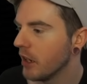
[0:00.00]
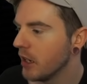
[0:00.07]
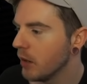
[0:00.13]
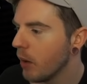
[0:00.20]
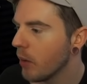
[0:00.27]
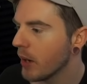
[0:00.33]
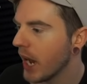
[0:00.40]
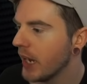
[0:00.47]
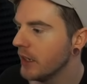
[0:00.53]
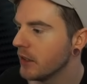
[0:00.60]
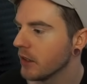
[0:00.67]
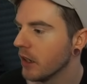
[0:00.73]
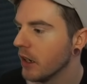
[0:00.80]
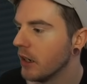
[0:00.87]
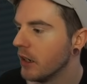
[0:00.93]
Are you okay,
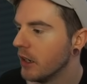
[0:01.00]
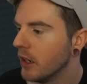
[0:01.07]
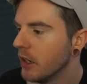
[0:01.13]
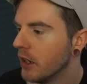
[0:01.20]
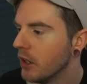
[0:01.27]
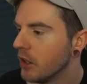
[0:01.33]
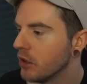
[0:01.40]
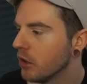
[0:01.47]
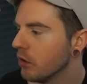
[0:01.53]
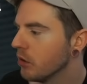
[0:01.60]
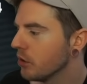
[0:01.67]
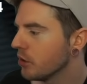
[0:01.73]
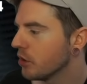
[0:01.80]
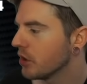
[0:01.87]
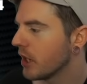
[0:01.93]
sir?
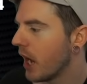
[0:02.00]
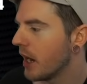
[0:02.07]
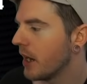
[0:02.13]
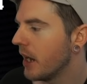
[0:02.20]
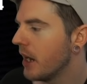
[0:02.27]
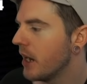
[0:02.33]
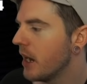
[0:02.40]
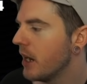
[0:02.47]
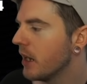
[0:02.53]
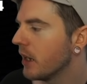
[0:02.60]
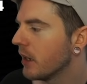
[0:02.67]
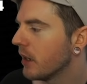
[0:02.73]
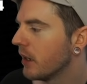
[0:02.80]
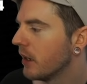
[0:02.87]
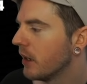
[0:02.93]
Jungle's just getting it in, isn't
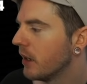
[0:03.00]
he?